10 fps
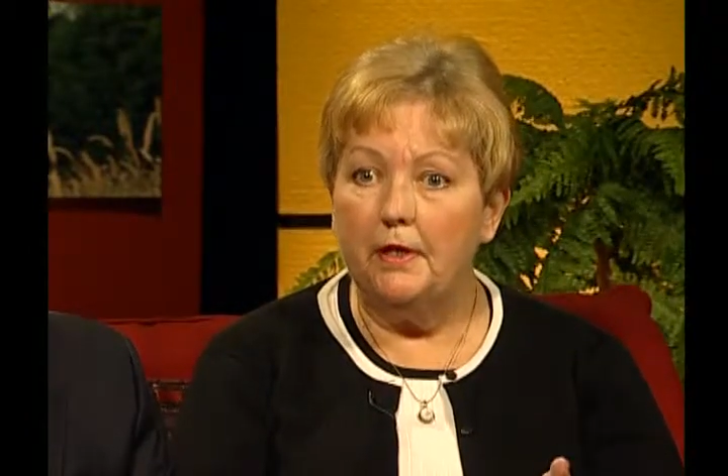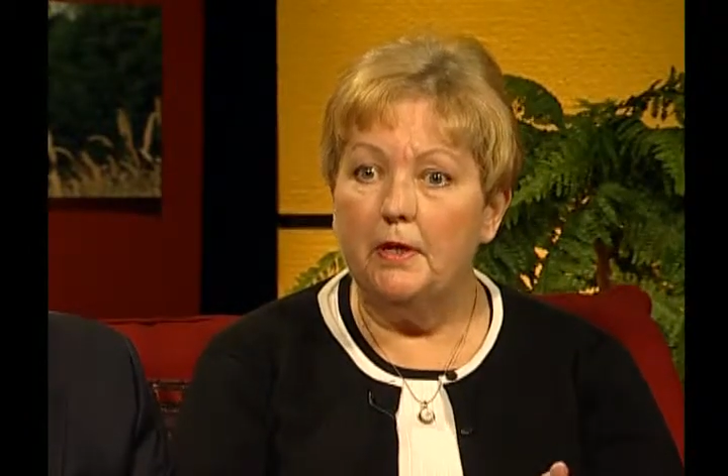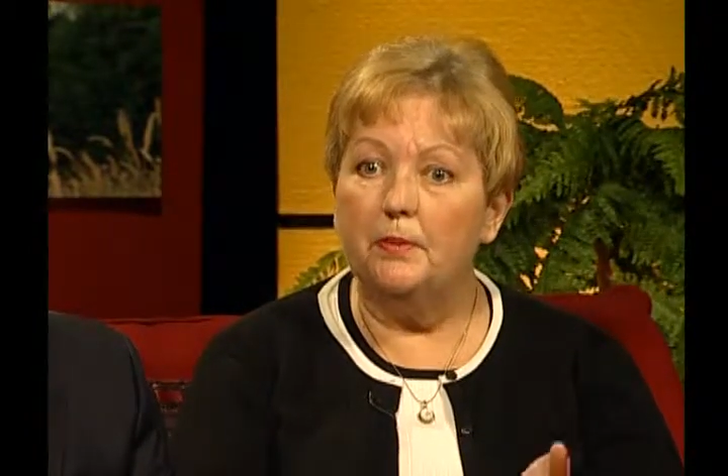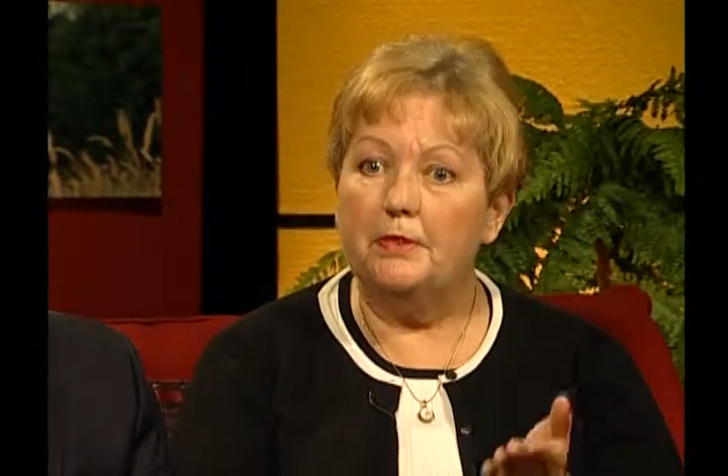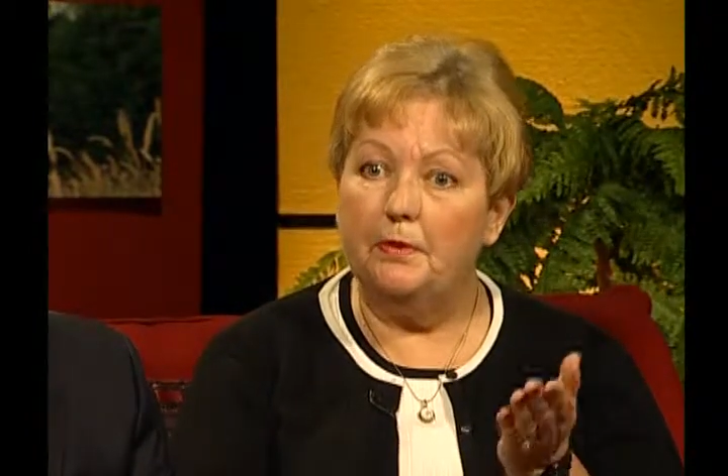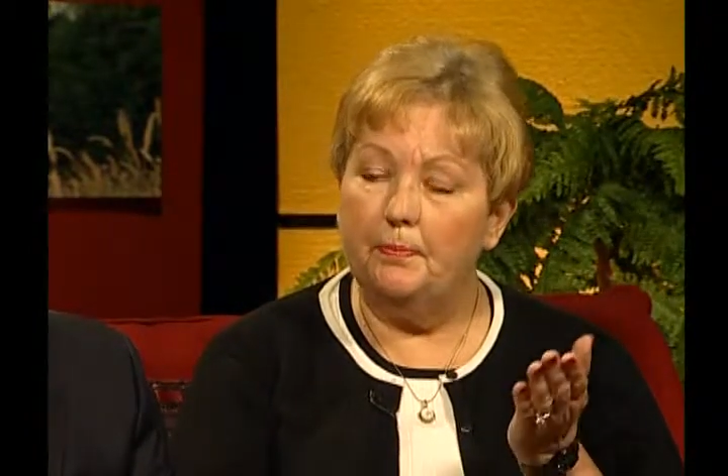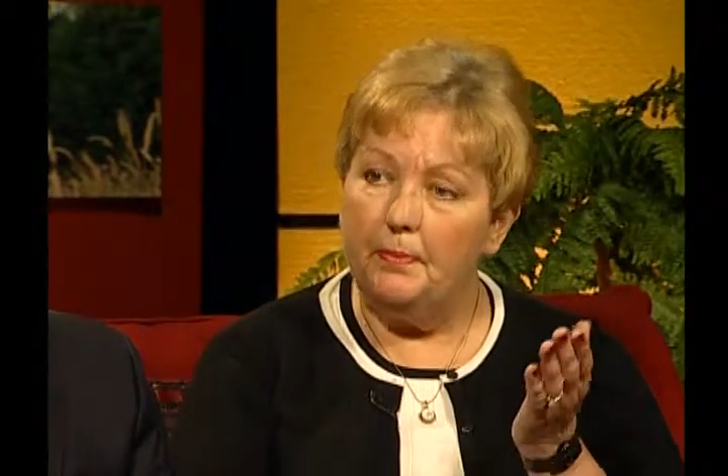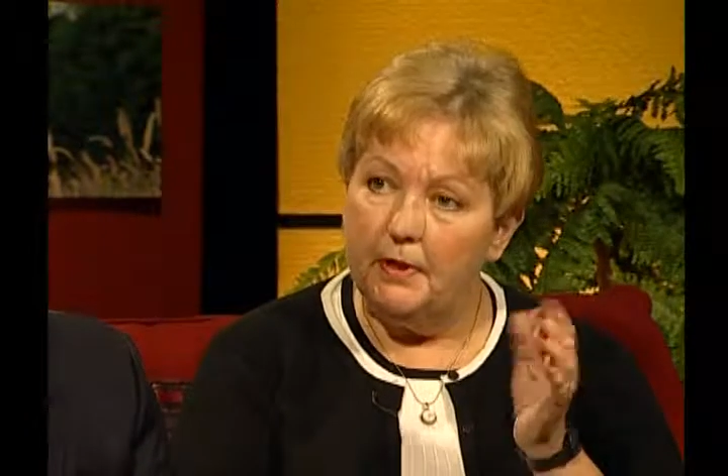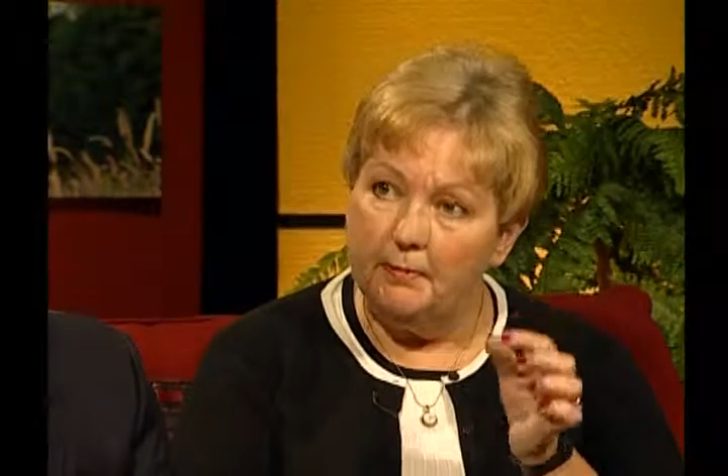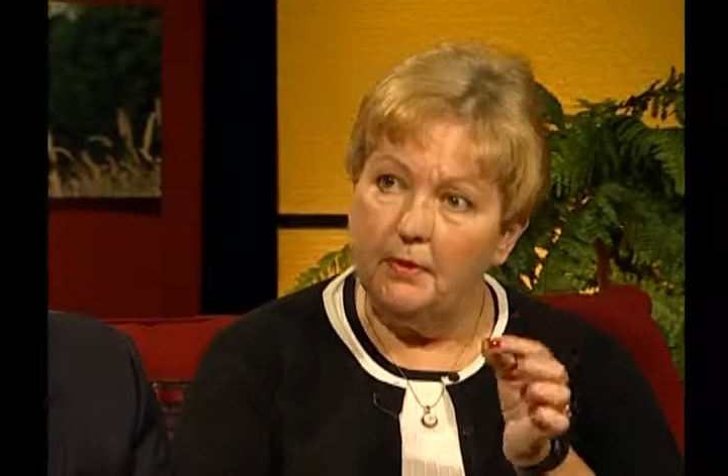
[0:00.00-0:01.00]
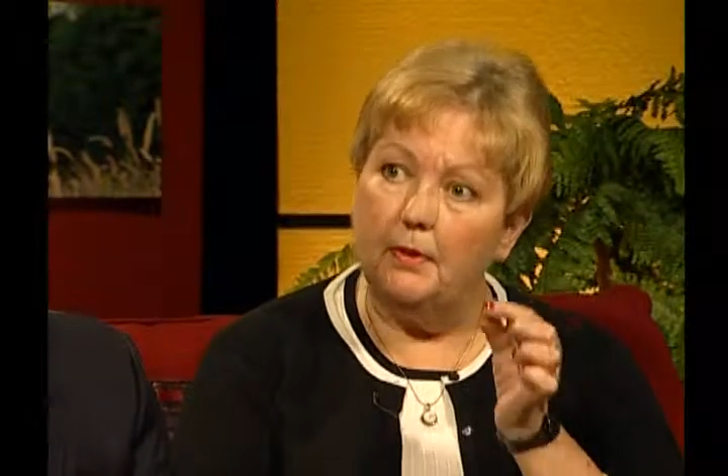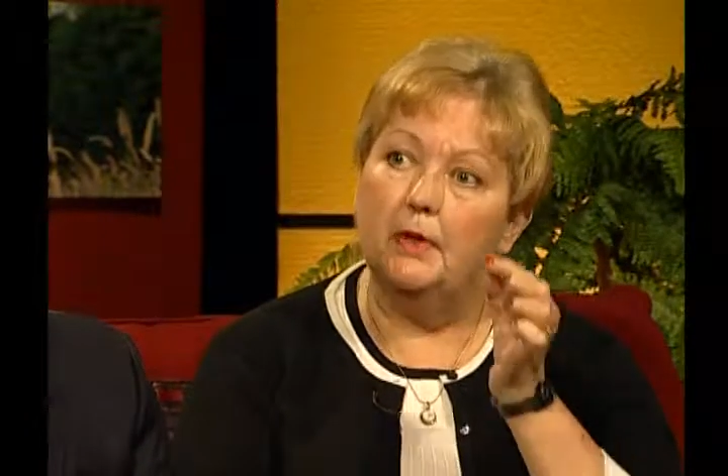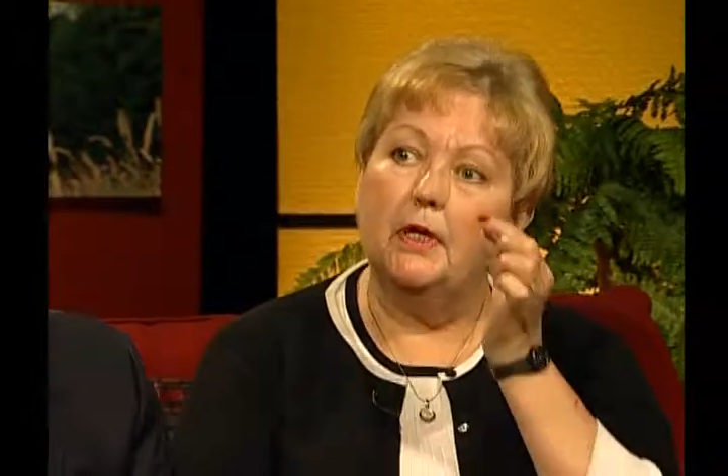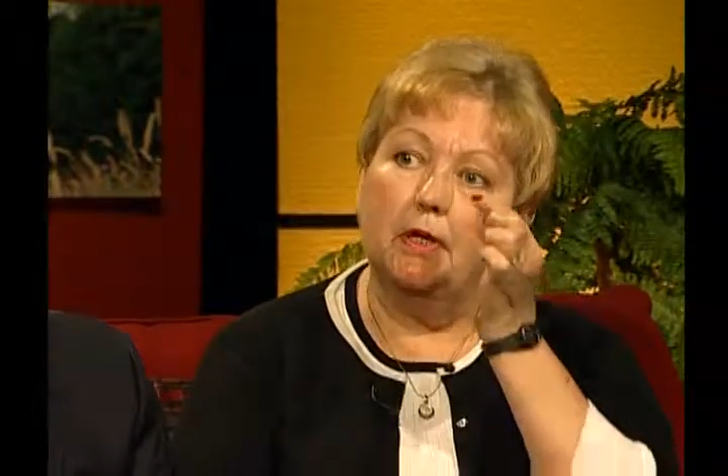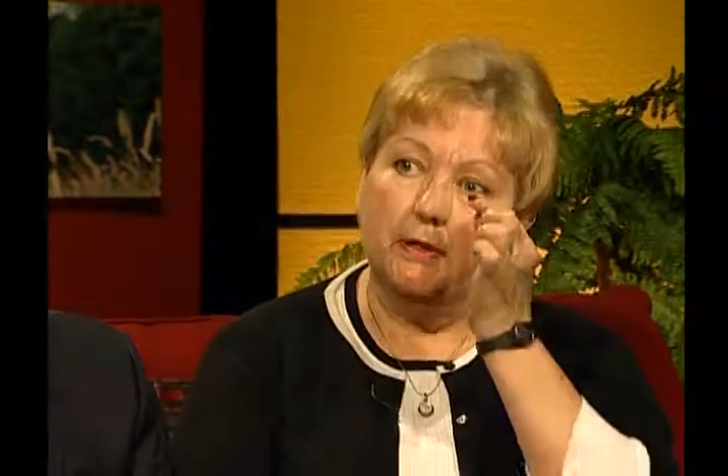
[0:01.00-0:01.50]
it was a
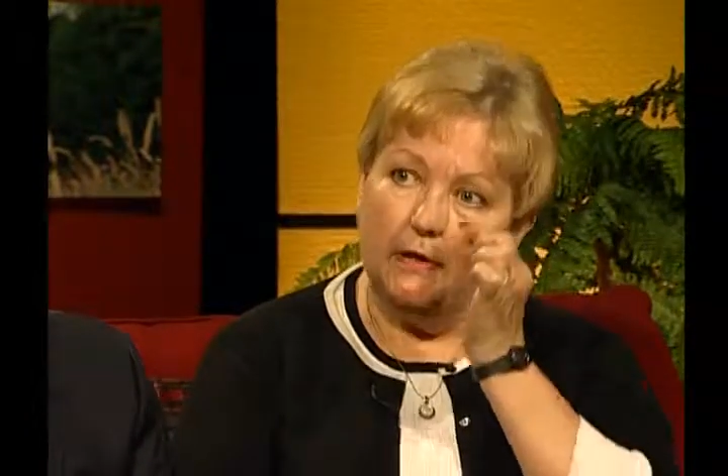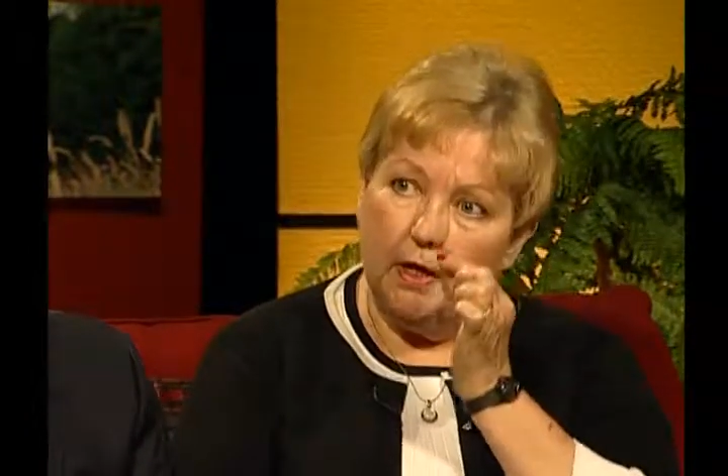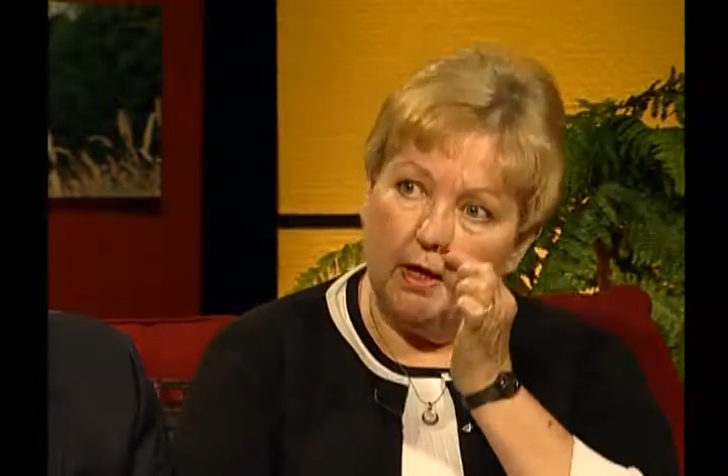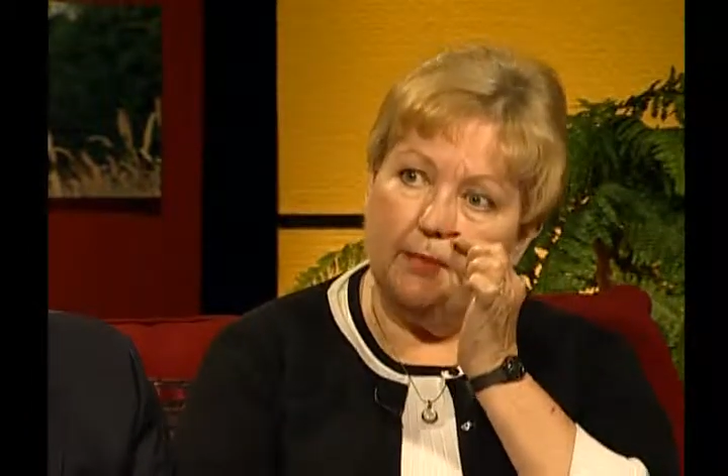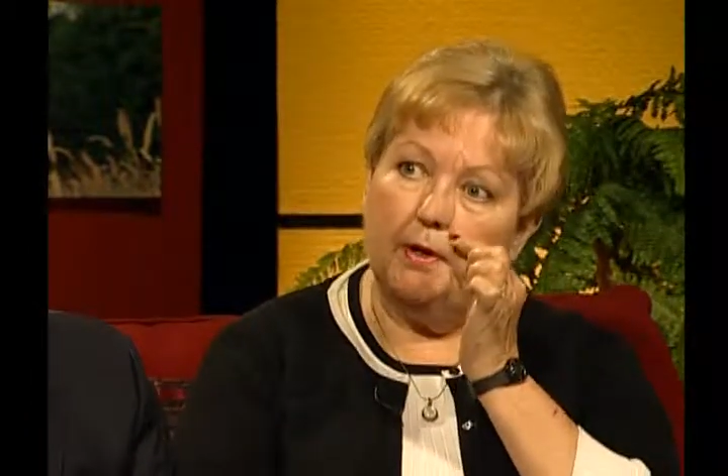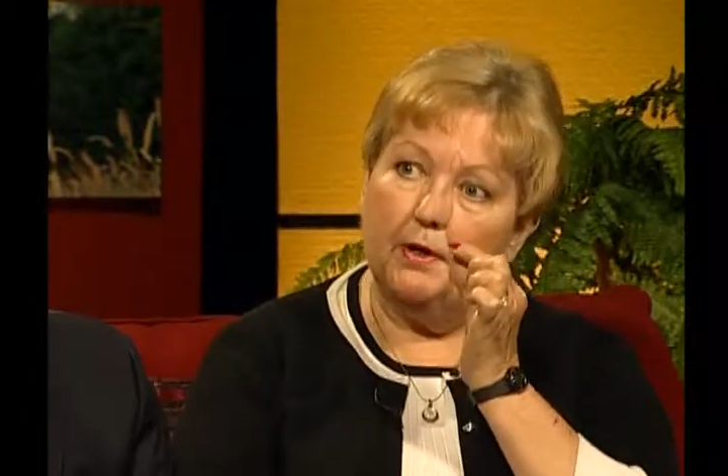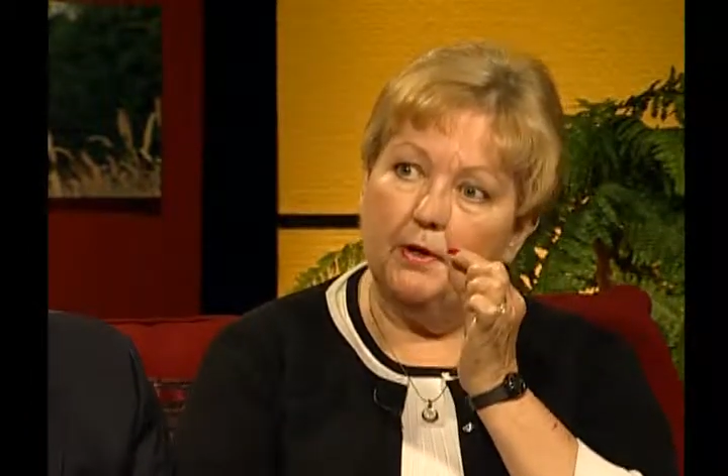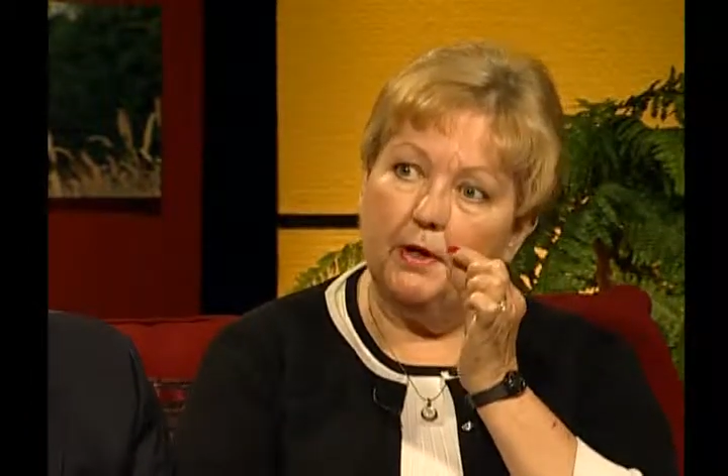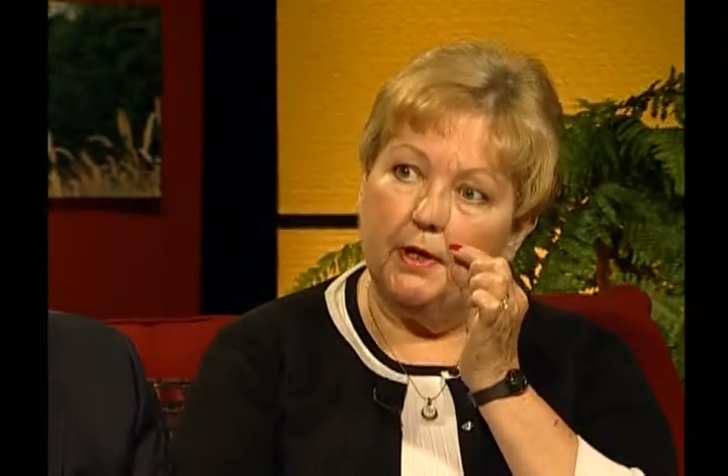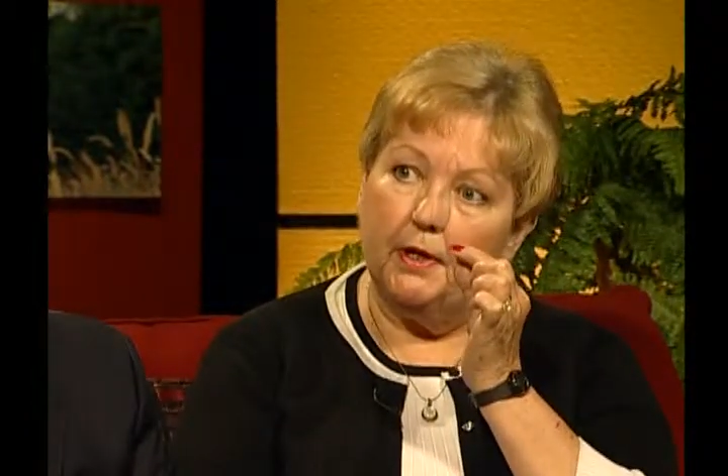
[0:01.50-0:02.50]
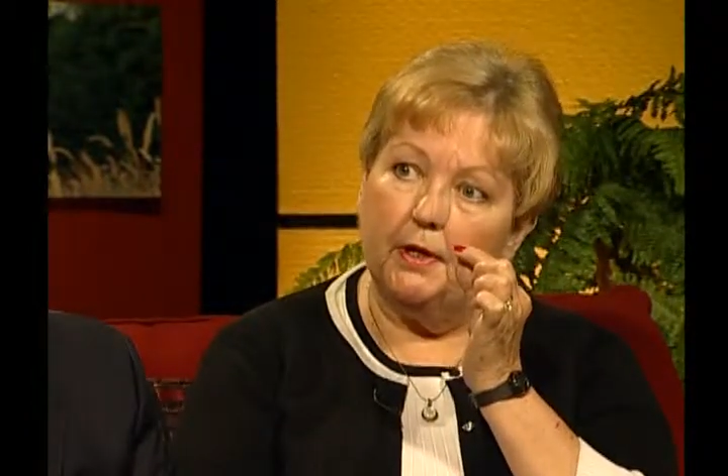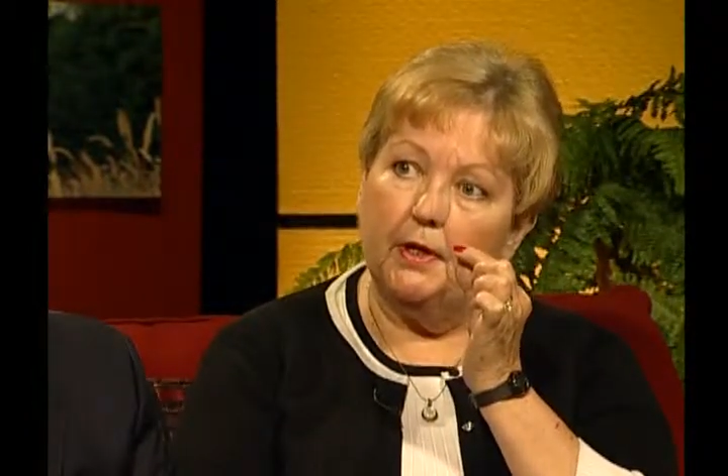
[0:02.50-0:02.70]
pimple type area